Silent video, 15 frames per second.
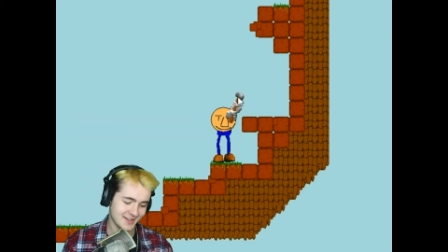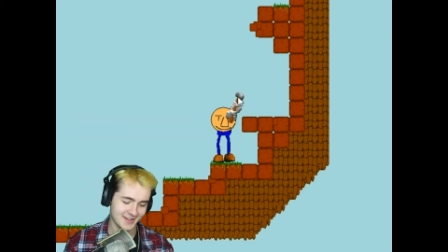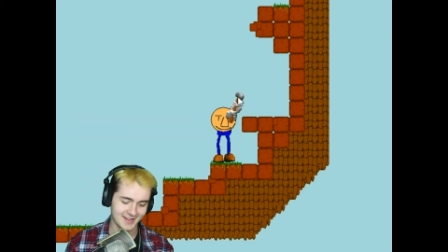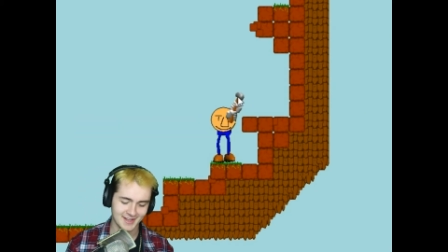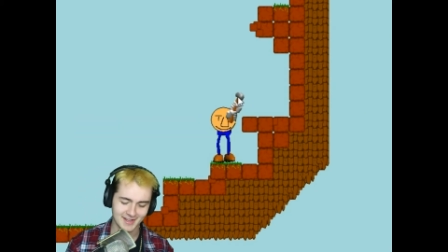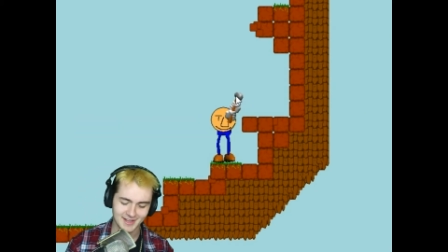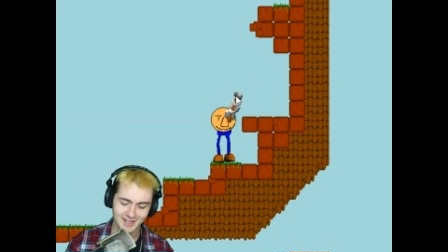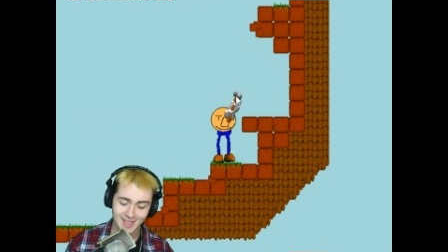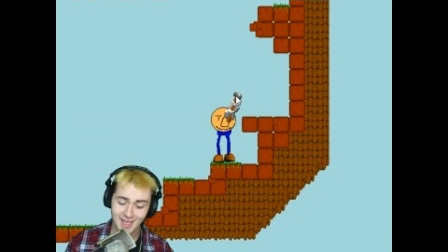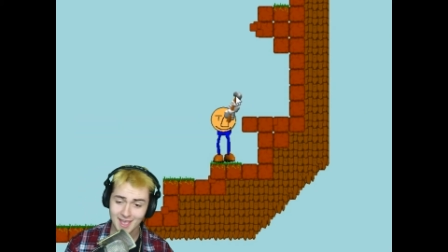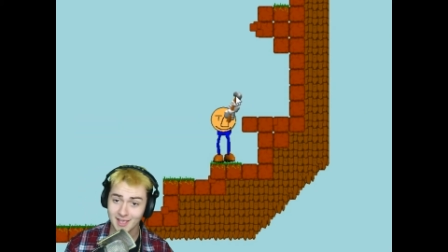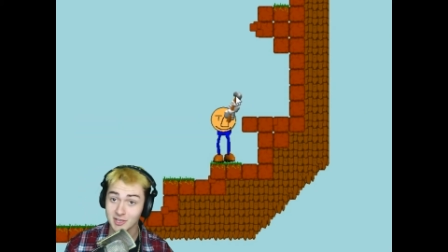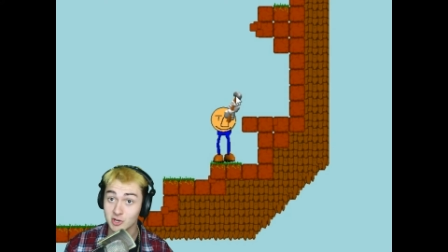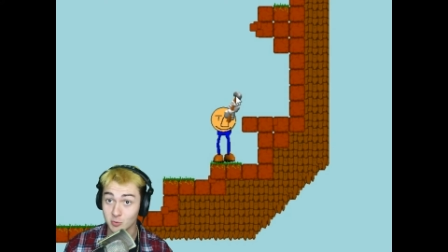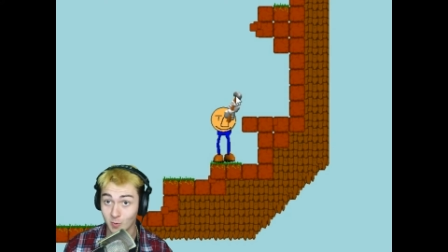Uh,
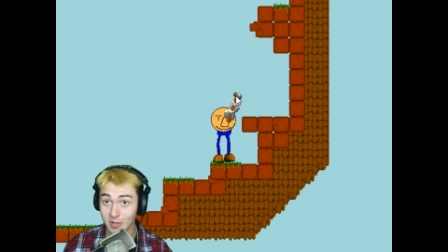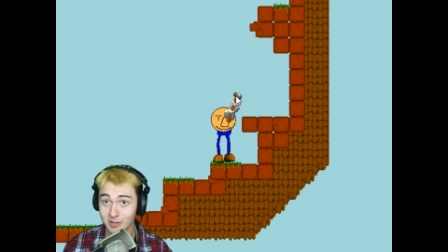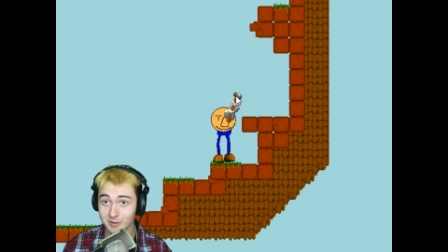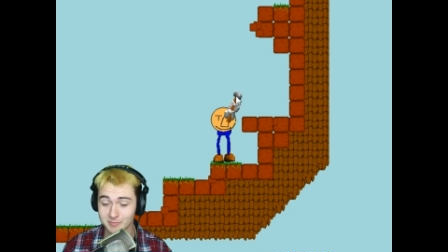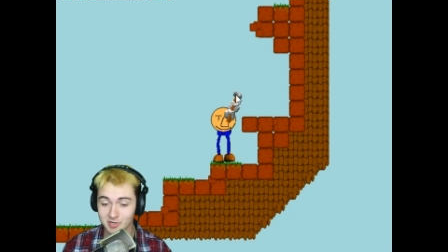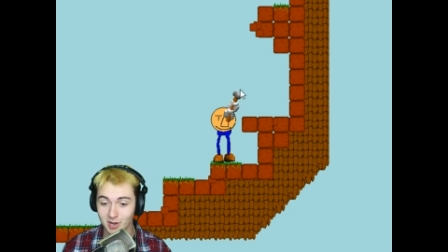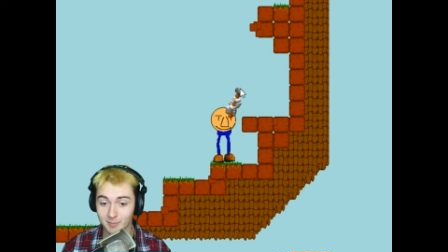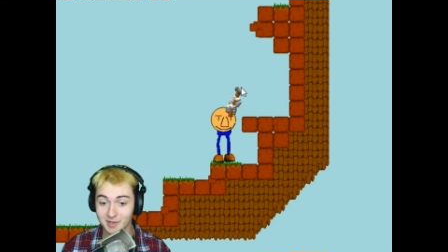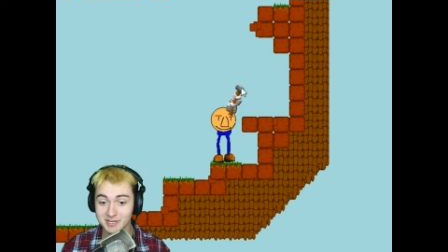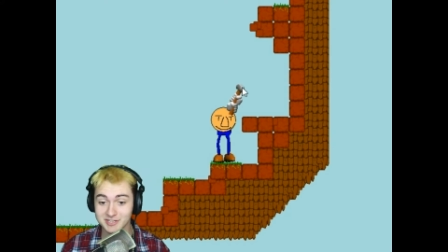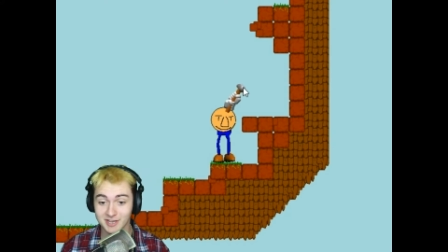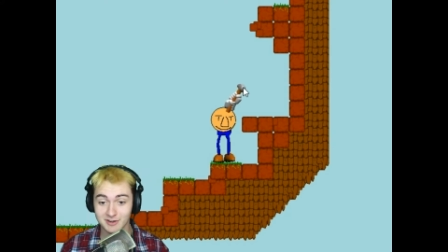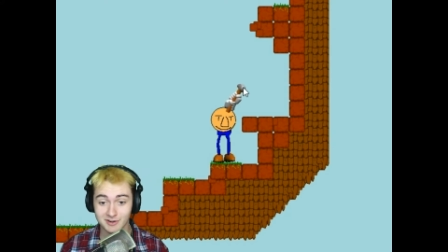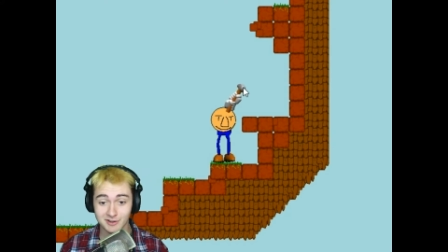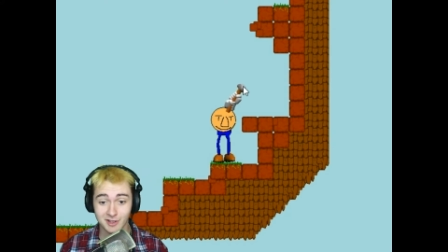yeah, you're welcome, Thomas.
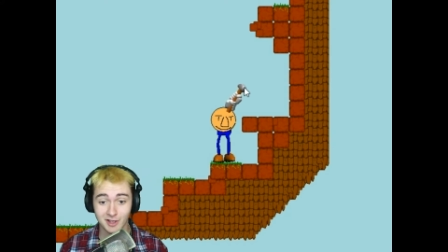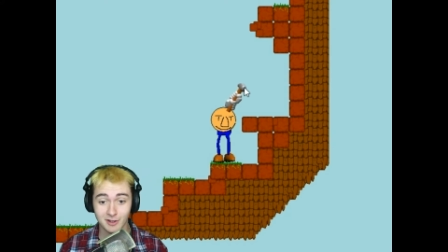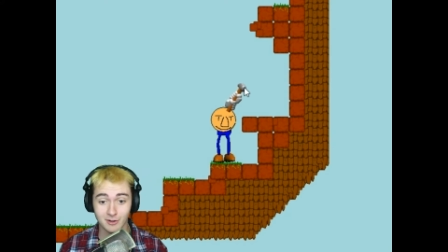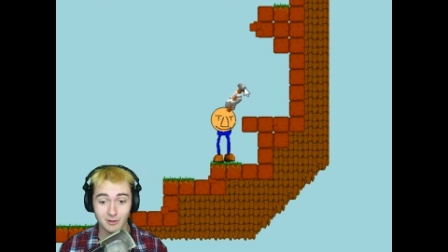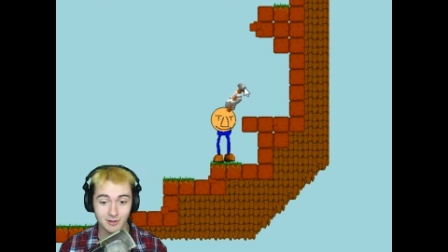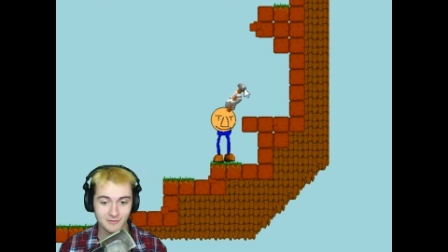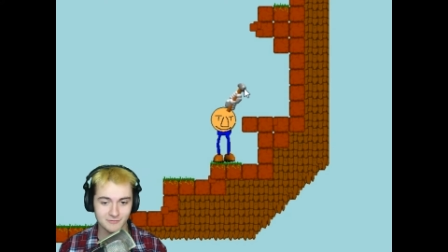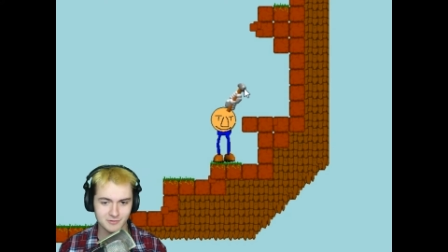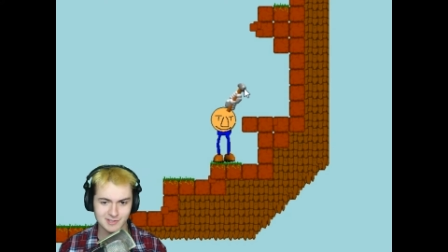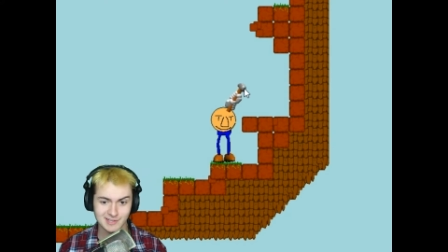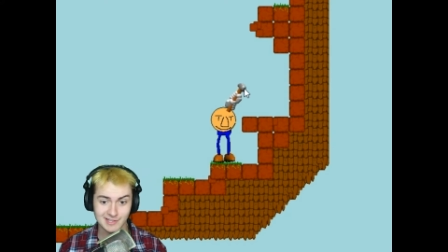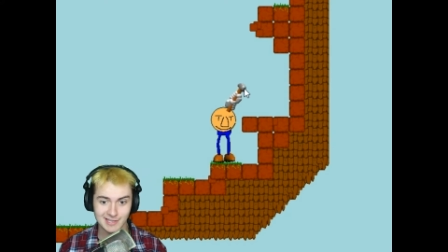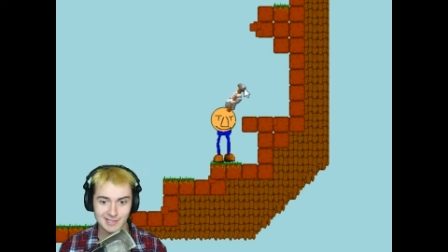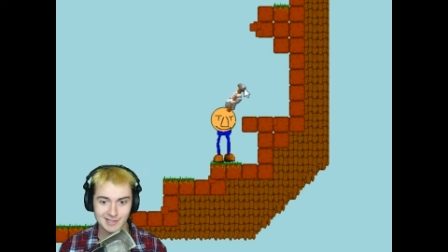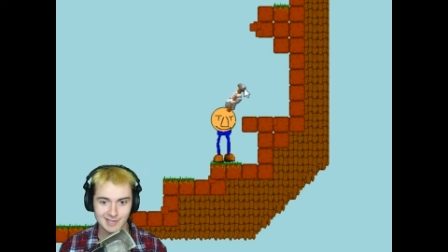There you go for the
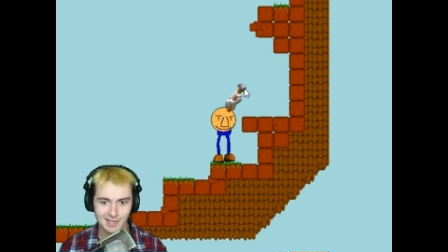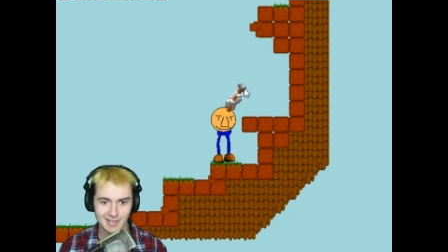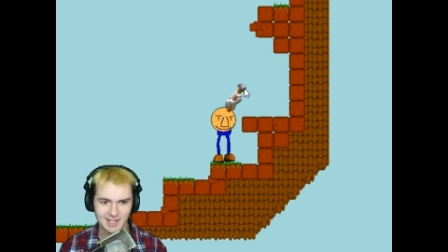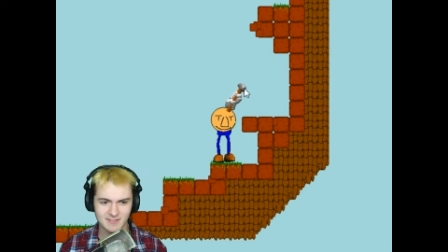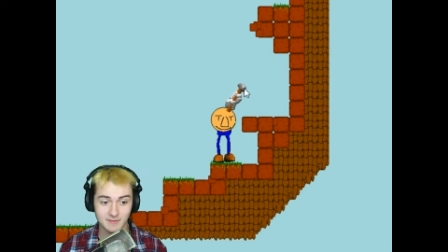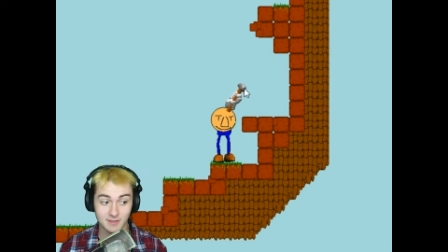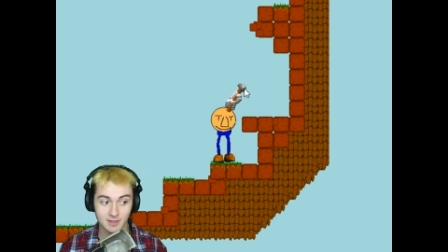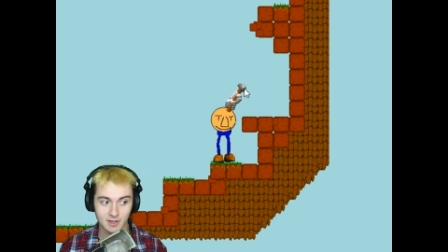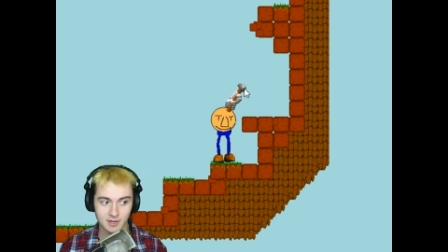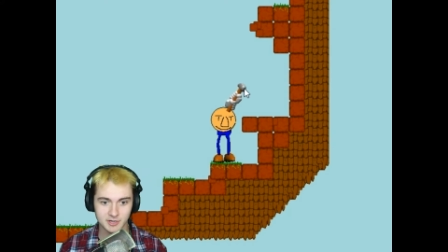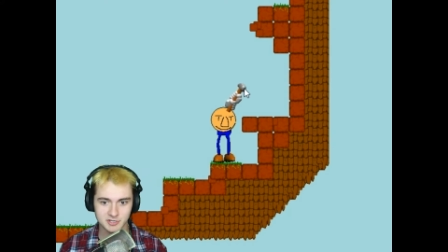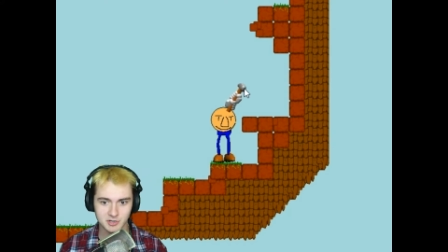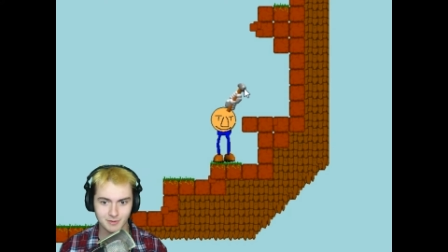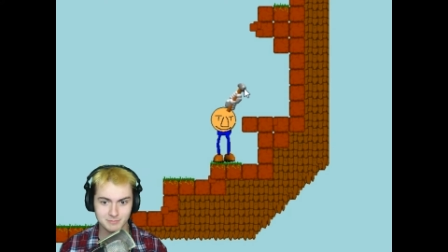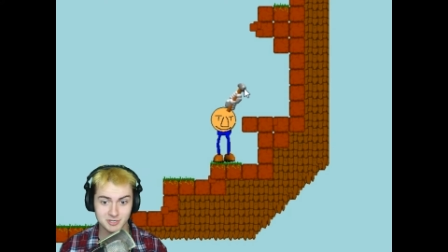link in the uh,
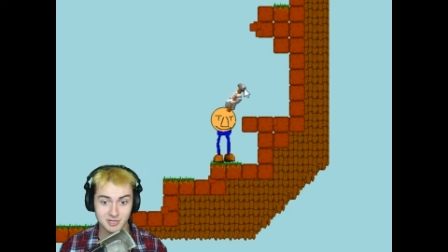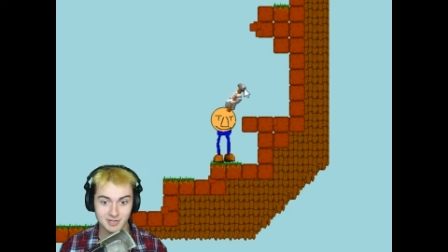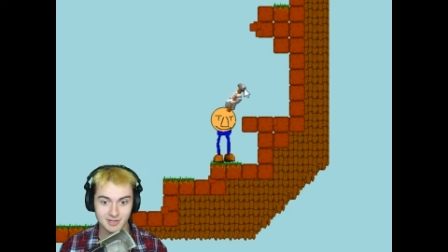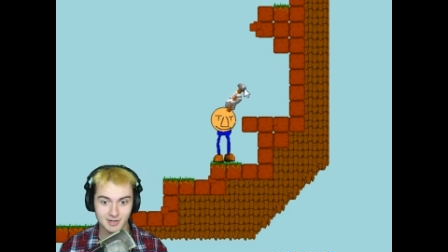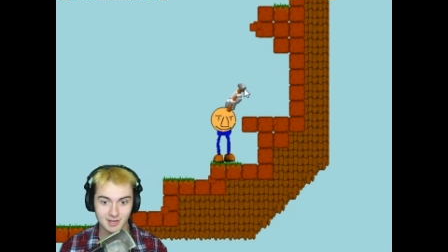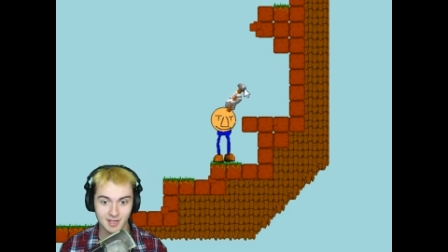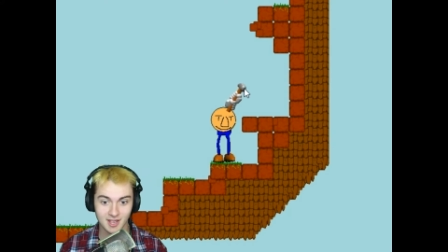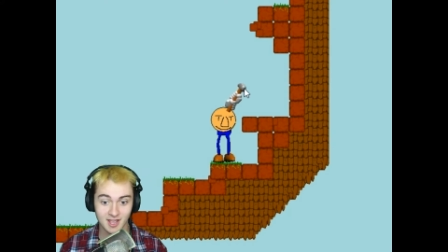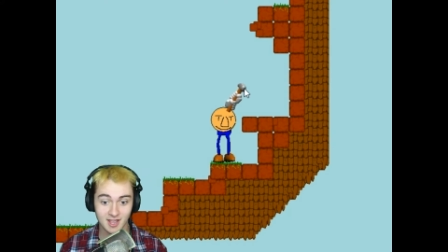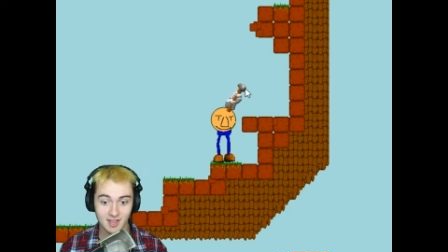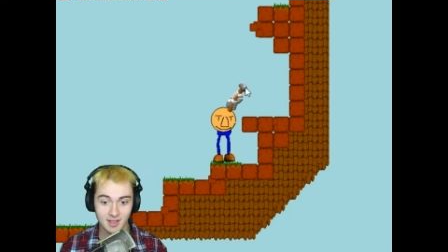description. Uh,